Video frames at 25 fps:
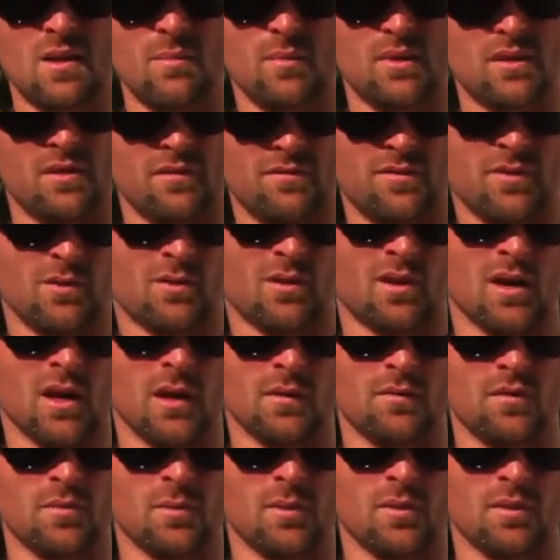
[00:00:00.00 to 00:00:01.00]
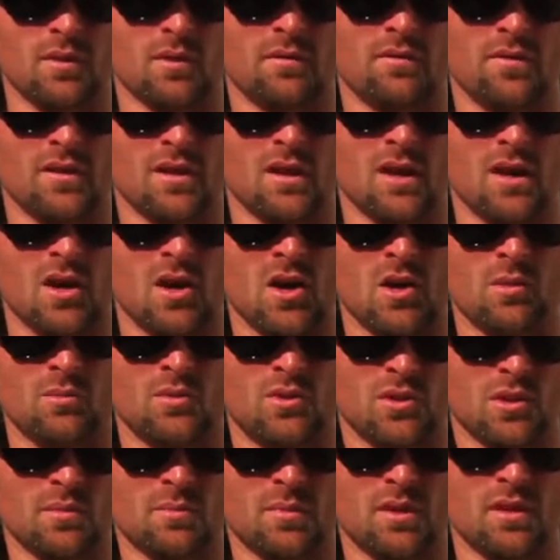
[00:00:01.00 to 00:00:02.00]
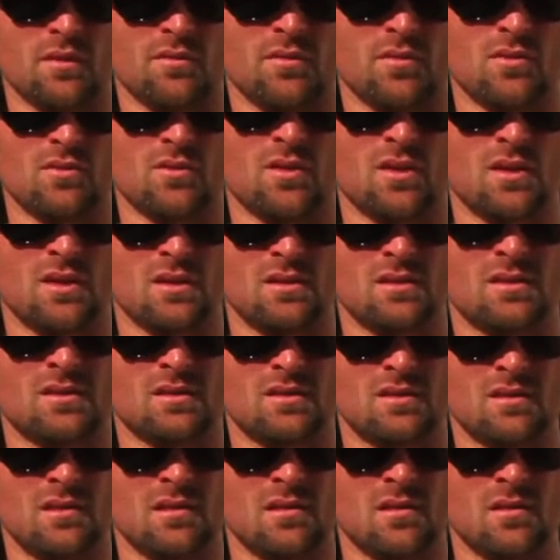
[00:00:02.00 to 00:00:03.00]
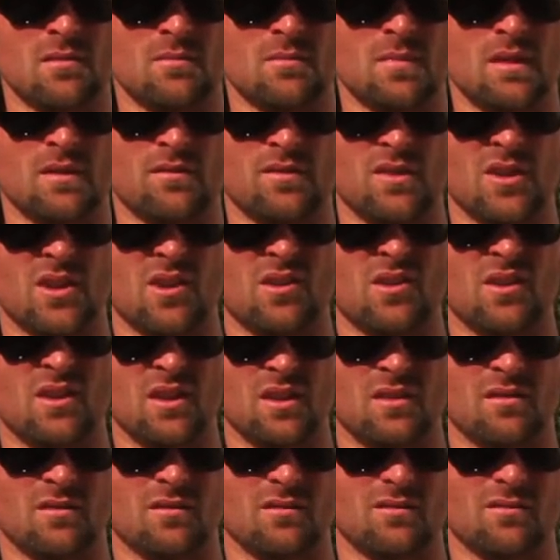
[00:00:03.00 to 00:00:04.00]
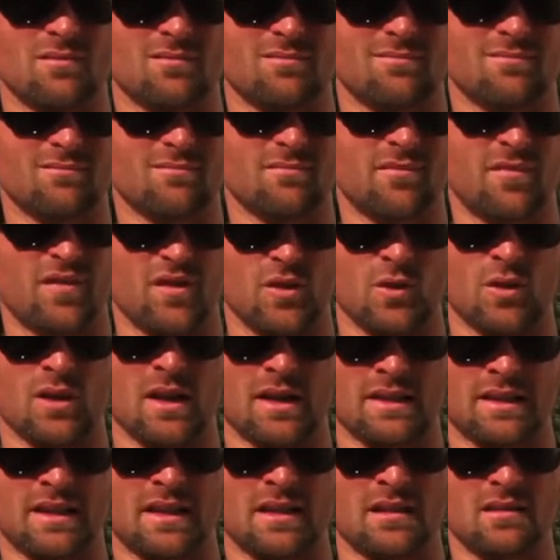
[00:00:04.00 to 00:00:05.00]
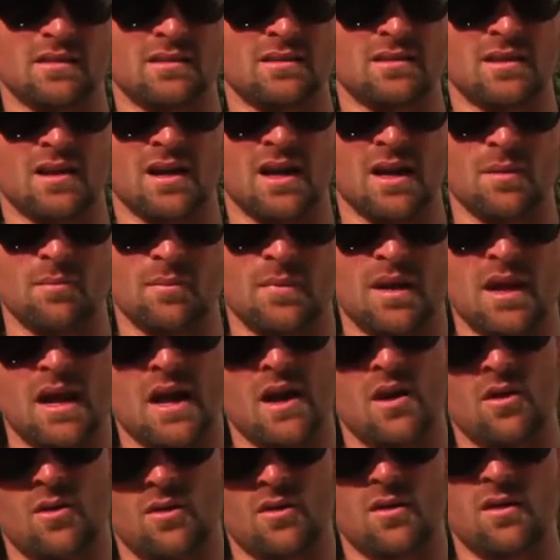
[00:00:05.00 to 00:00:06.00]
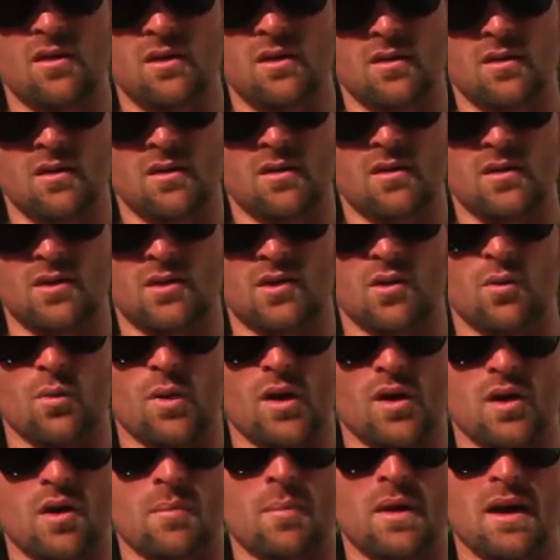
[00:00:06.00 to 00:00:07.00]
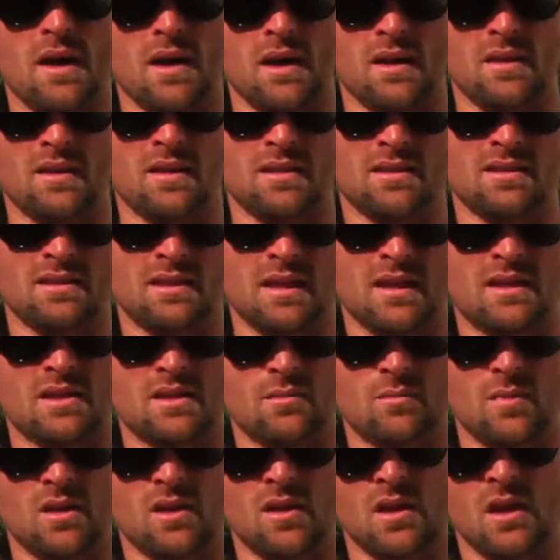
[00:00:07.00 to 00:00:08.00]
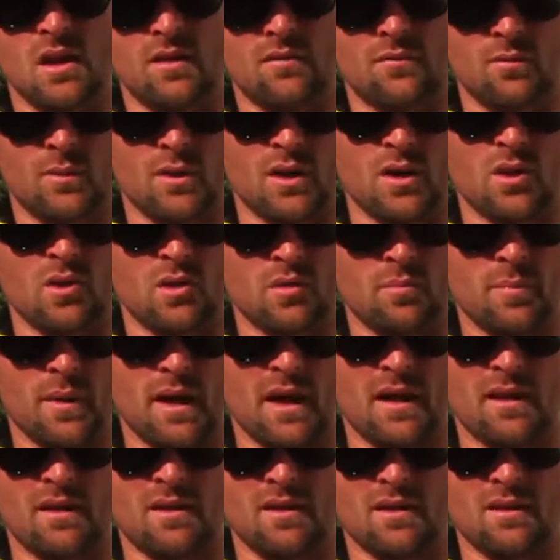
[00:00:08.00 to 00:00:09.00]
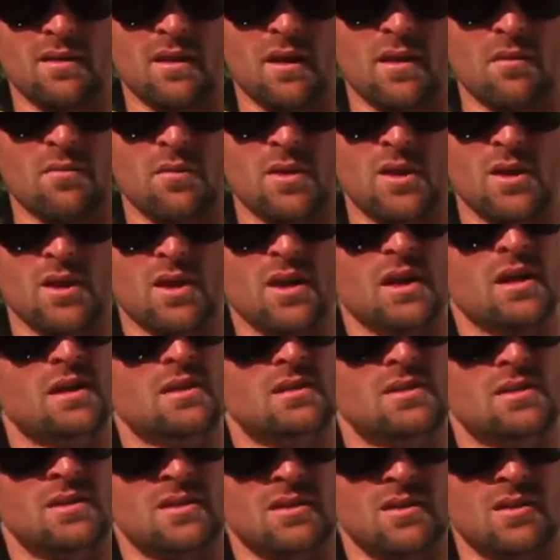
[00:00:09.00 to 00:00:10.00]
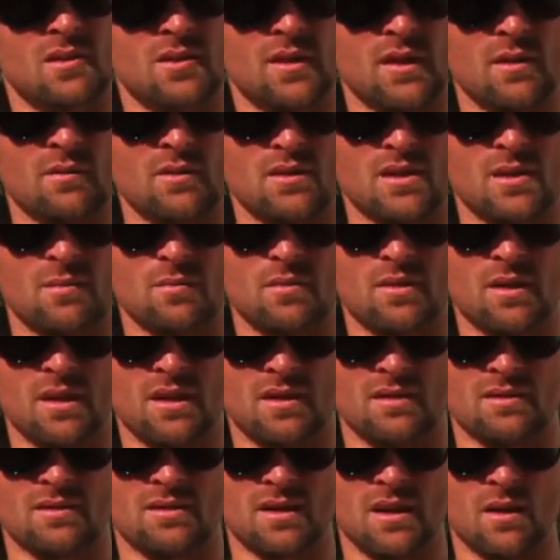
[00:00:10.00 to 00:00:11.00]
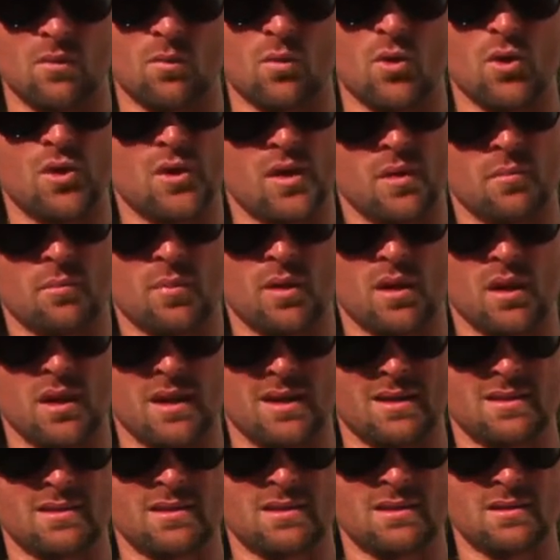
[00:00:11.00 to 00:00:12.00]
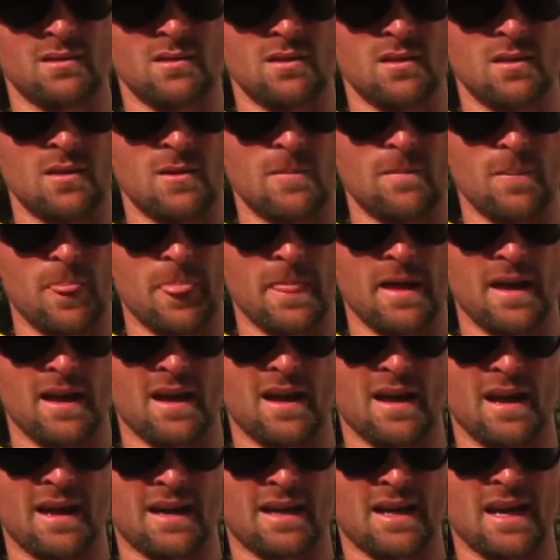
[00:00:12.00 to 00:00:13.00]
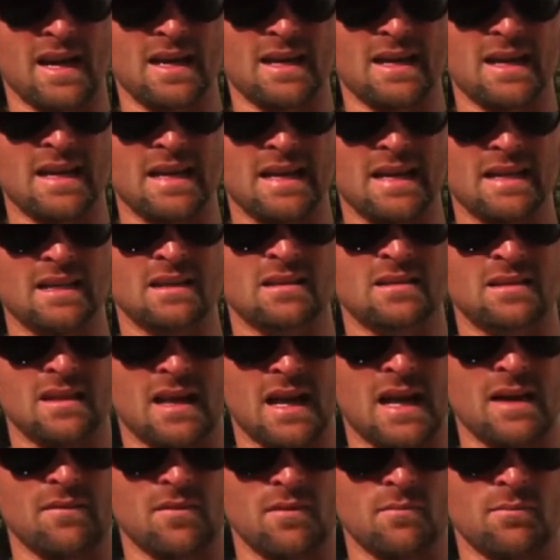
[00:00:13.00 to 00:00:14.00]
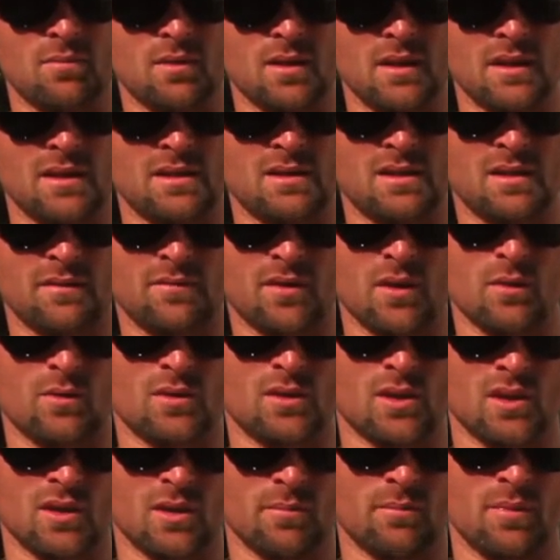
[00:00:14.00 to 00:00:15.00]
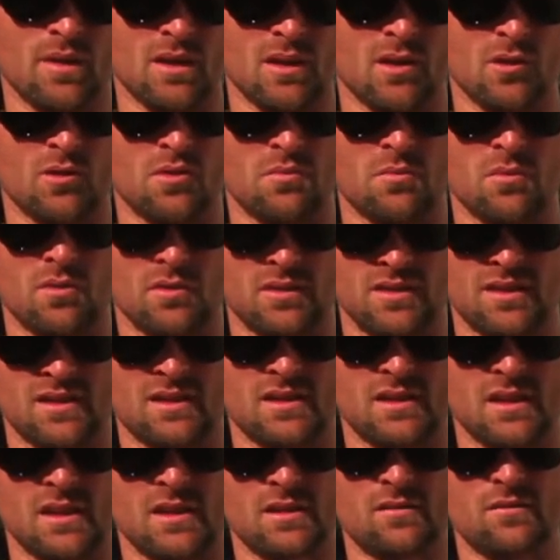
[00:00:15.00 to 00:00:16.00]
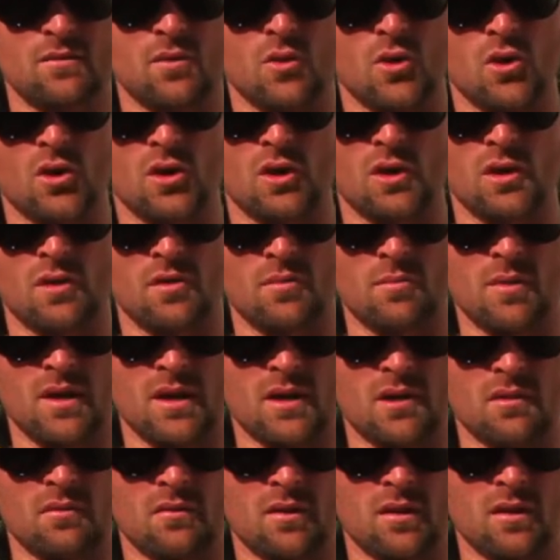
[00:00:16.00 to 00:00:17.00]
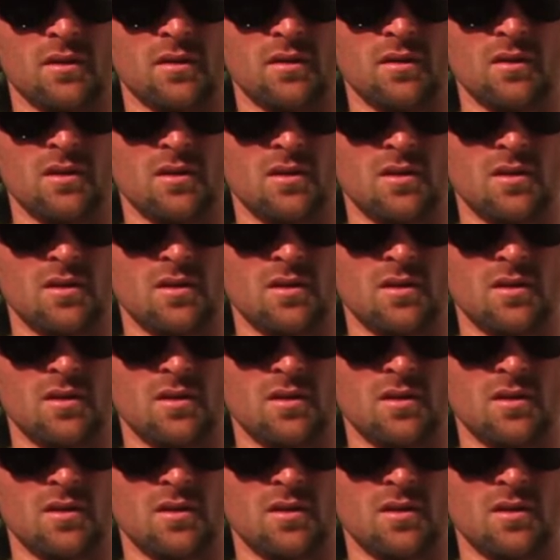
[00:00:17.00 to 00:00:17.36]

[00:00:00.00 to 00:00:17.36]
But to feel comfortable and to feel at home took me a few years, even though it didn't feel like that at the time. Now, where I'm at in this stage in my life, when I look back, I realize, there was some things that weren't in place that I kind of needed to have in place if I was going to be a little more successful earlier in my career.